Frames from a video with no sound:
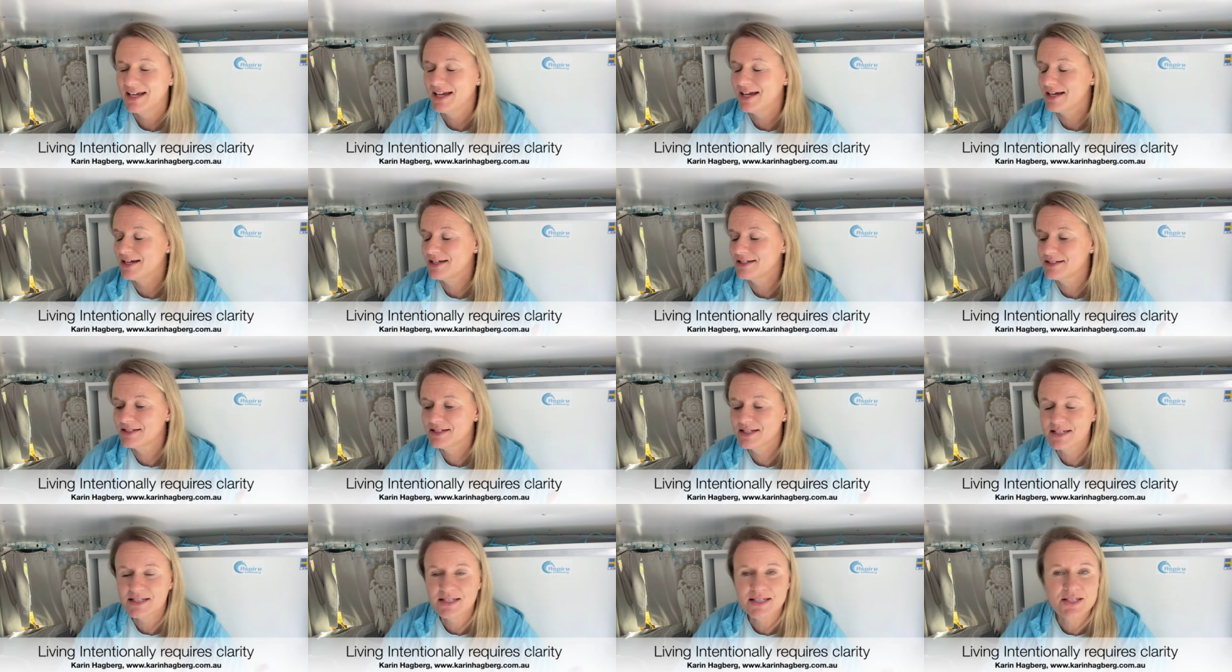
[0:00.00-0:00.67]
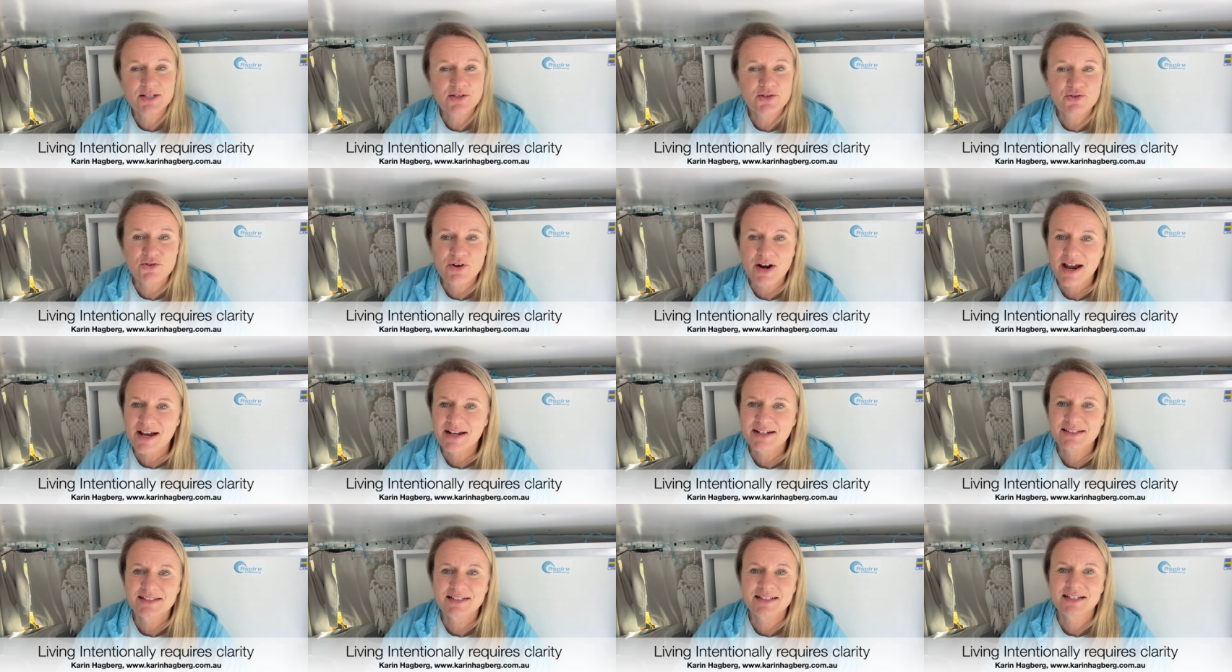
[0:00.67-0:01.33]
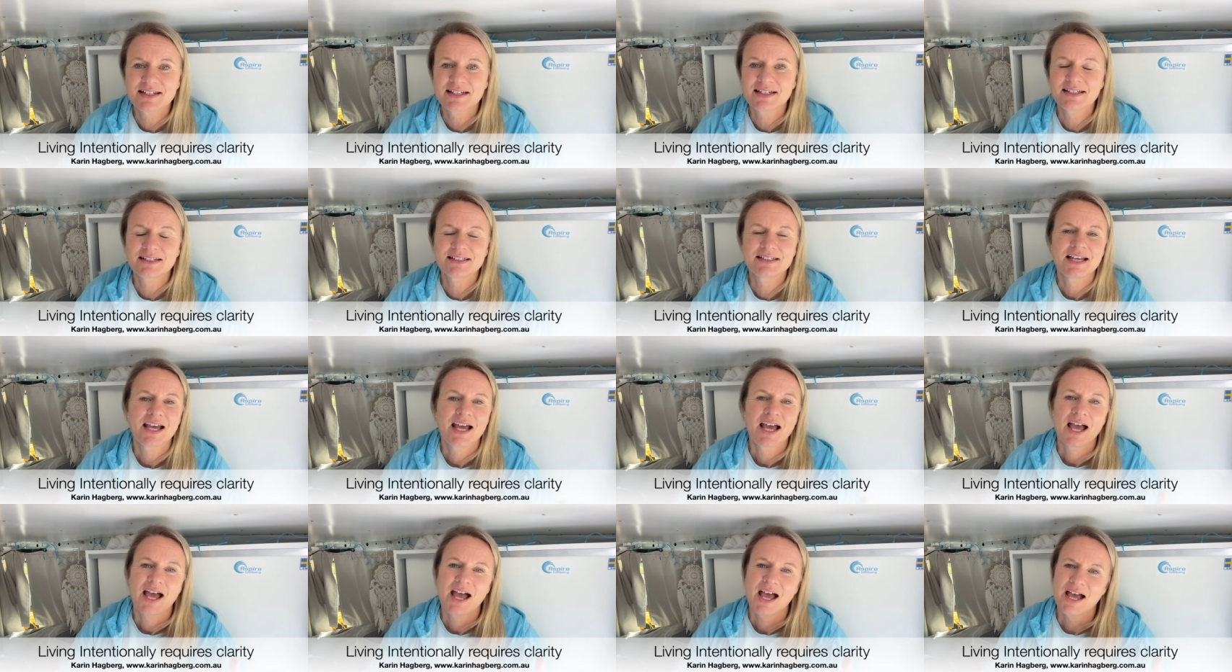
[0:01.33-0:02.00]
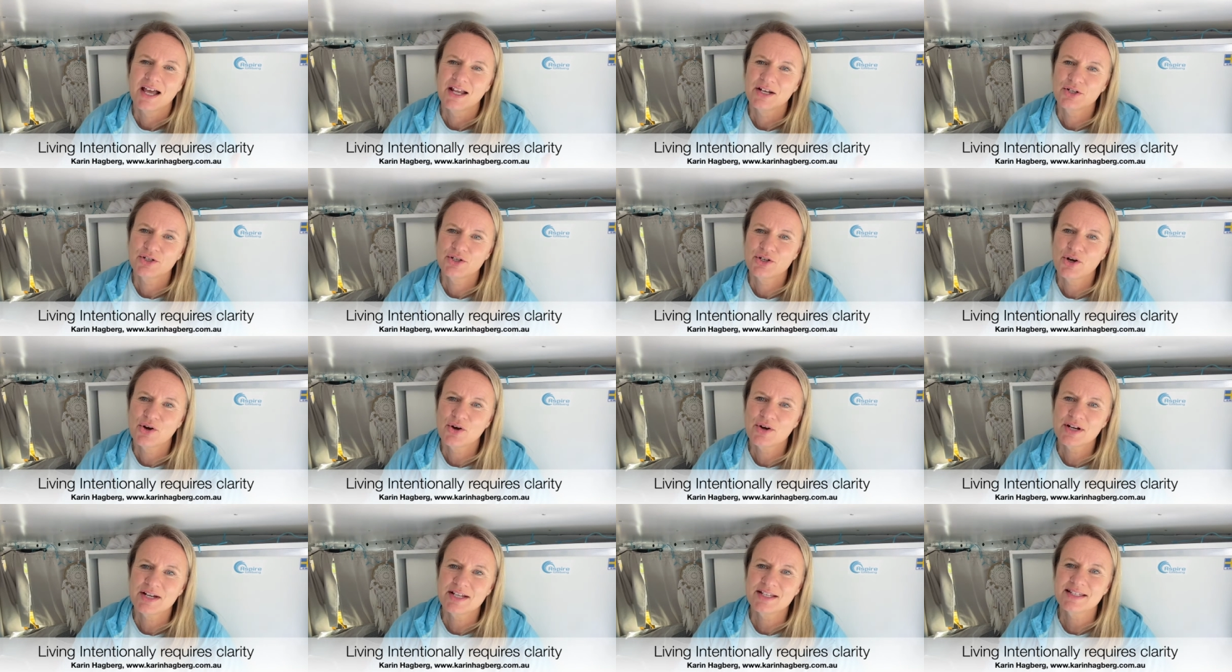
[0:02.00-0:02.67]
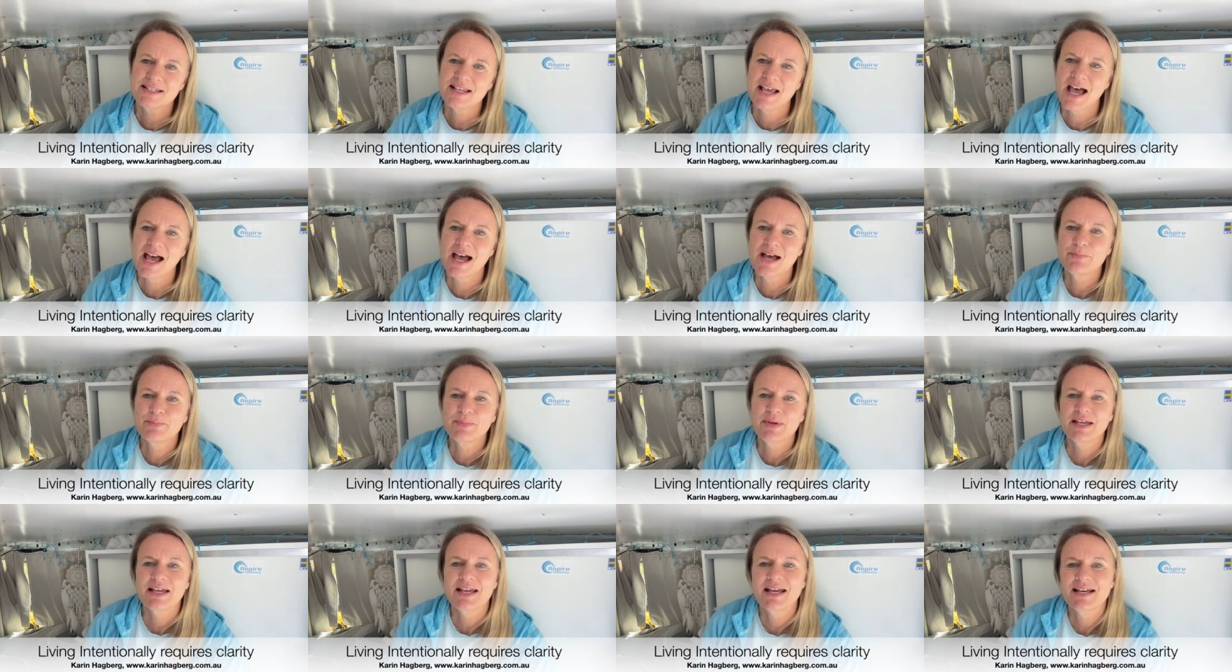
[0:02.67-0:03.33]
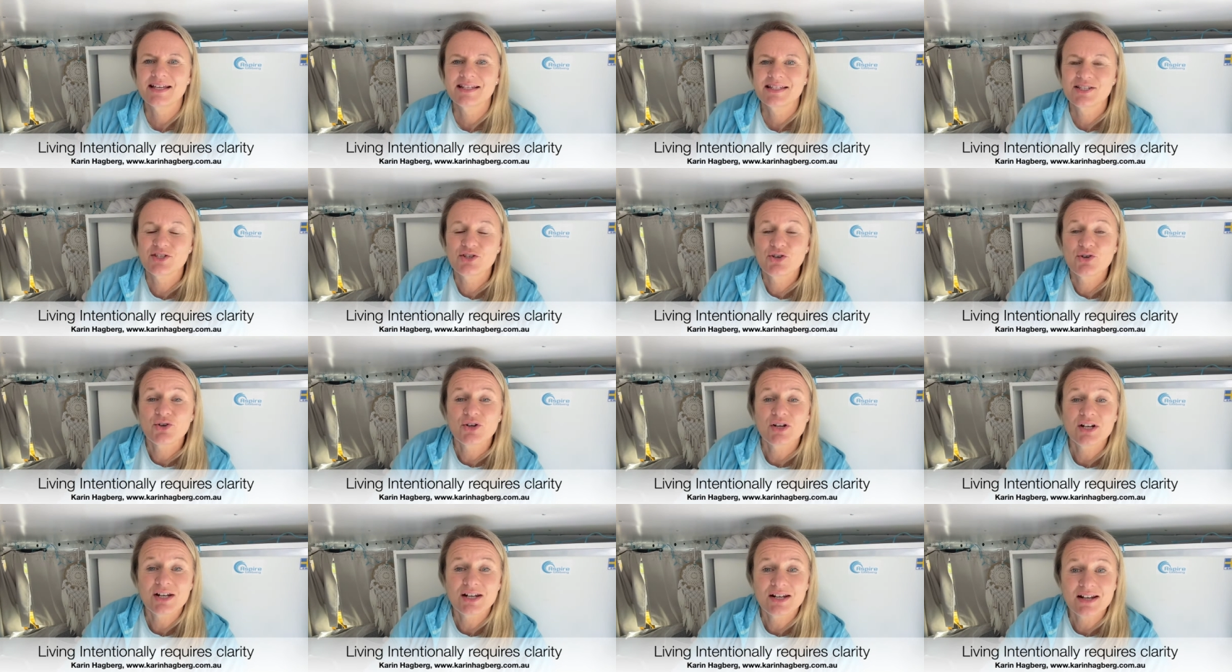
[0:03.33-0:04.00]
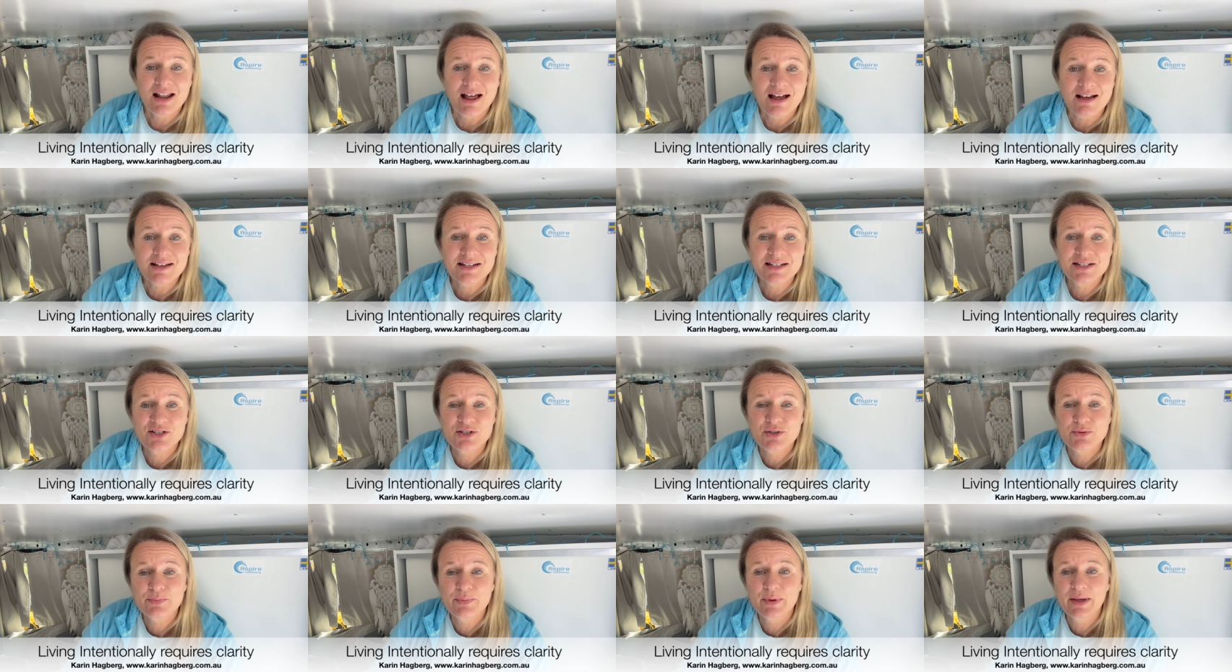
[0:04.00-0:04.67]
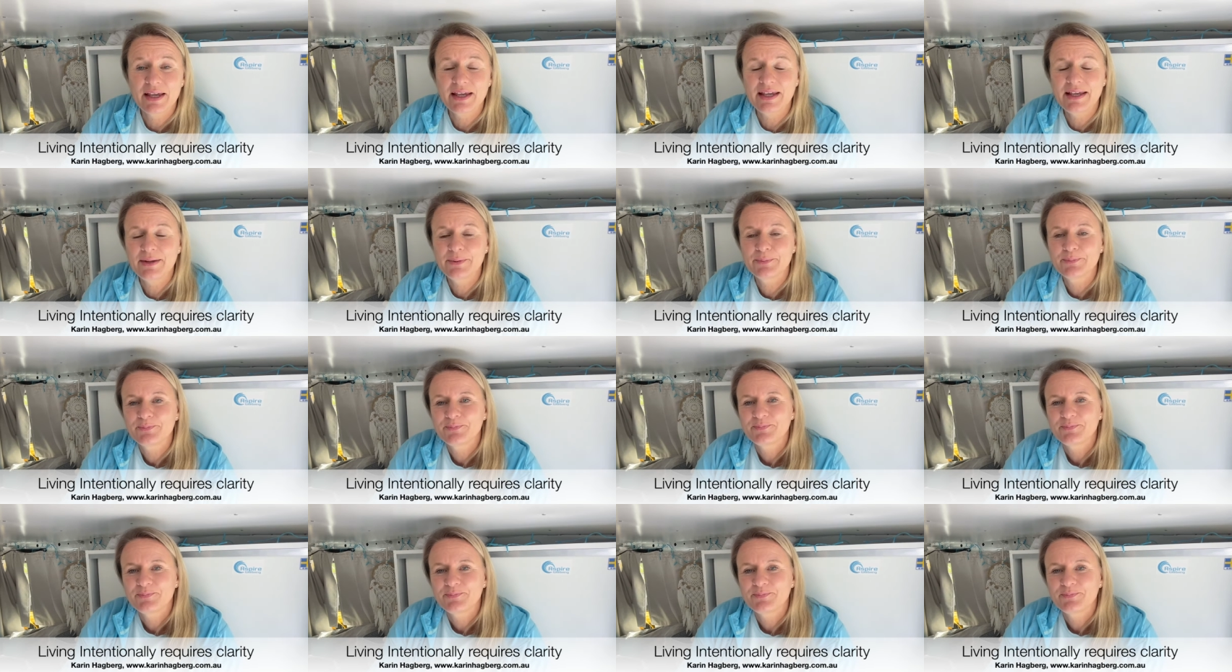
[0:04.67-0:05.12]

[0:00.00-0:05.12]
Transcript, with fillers: uh, distracted, and not as happy as you'd like to be?